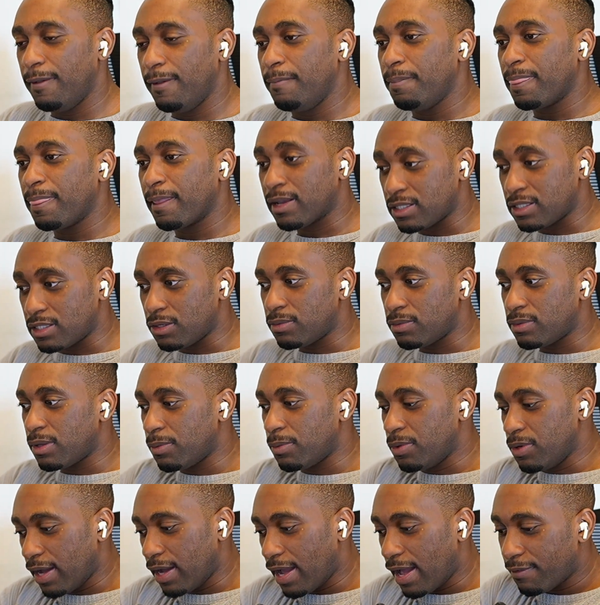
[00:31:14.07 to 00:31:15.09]
because they
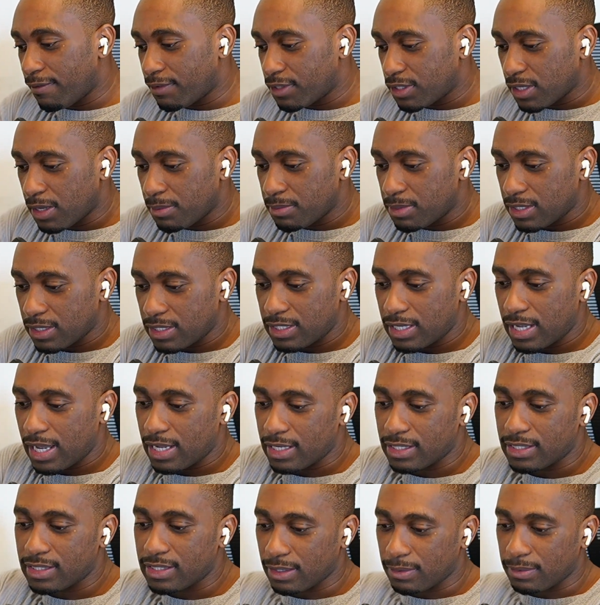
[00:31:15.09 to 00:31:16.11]
will have some
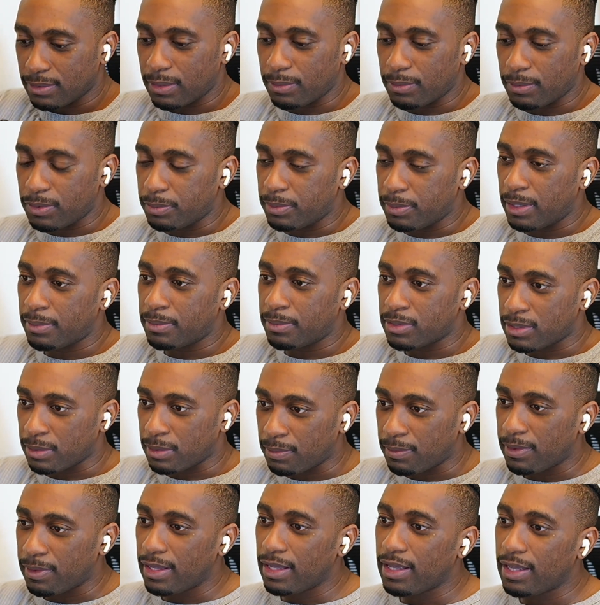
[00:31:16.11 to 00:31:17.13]
success and they will be able to
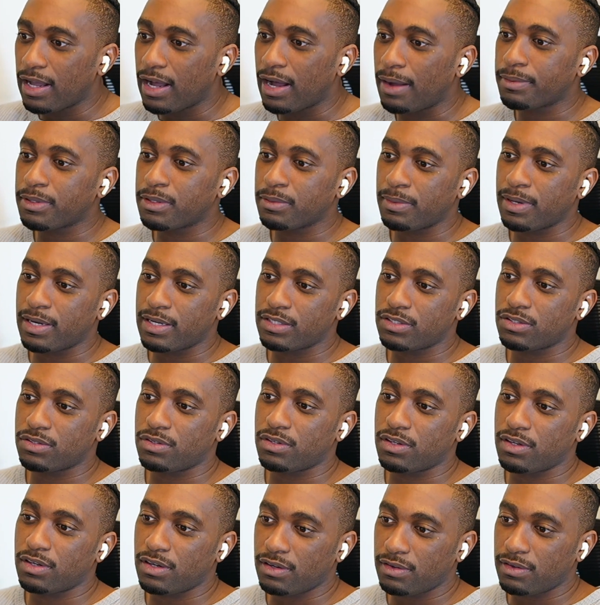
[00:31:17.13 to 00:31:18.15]
optimize
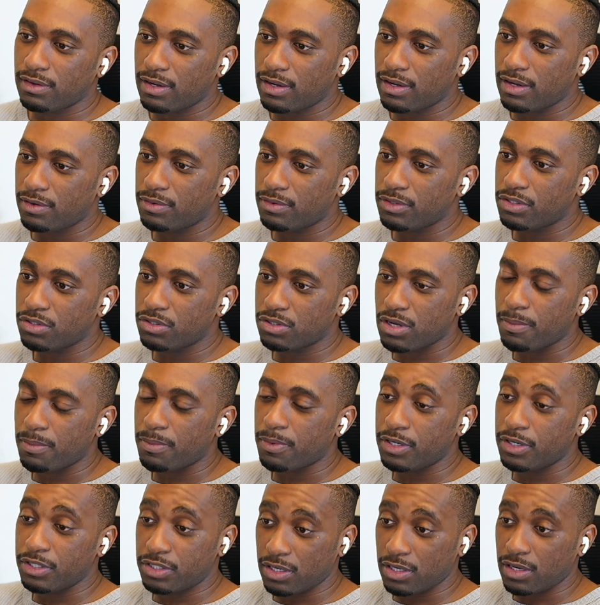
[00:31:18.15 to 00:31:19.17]
or reduce
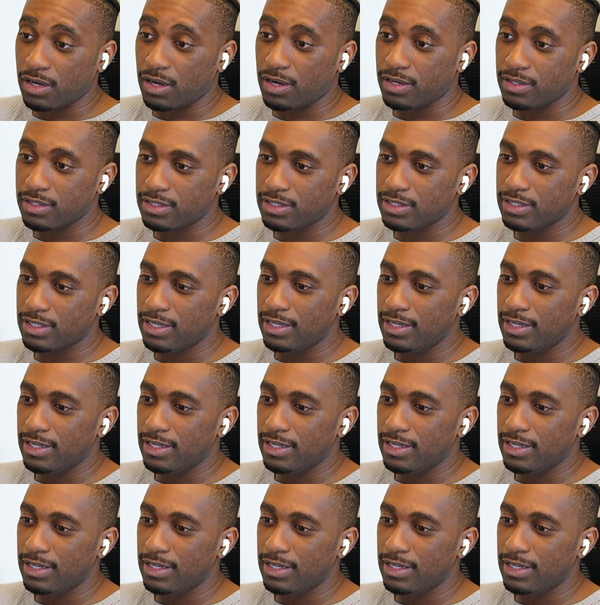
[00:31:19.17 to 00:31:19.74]
operation costs,